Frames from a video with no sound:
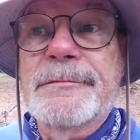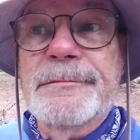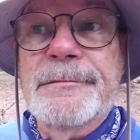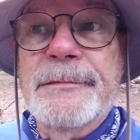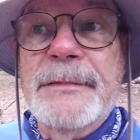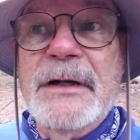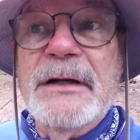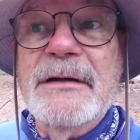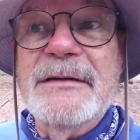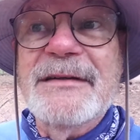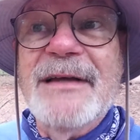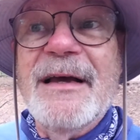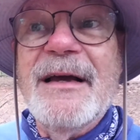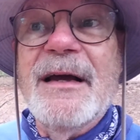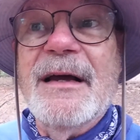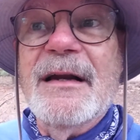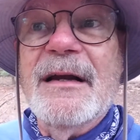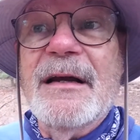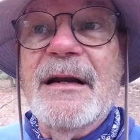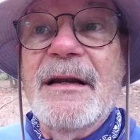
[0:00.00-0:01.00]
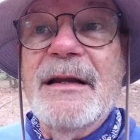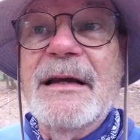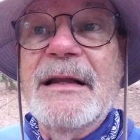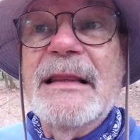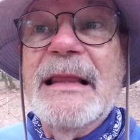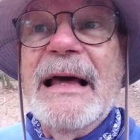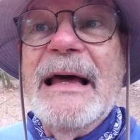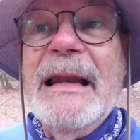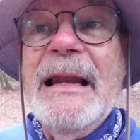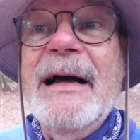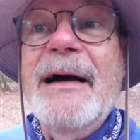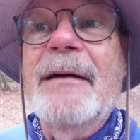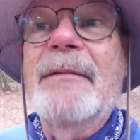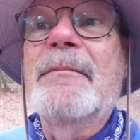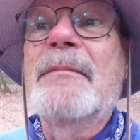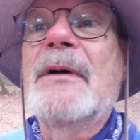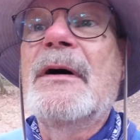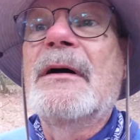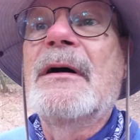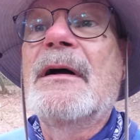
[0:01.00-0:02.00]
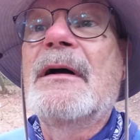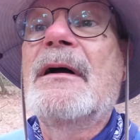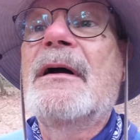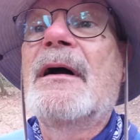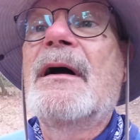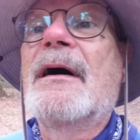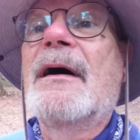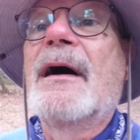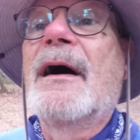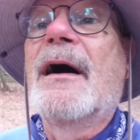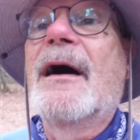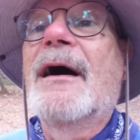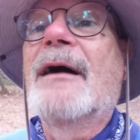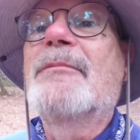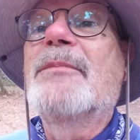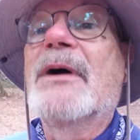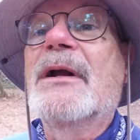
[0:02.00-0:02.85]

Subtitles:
Because I gotta clean that up. I'm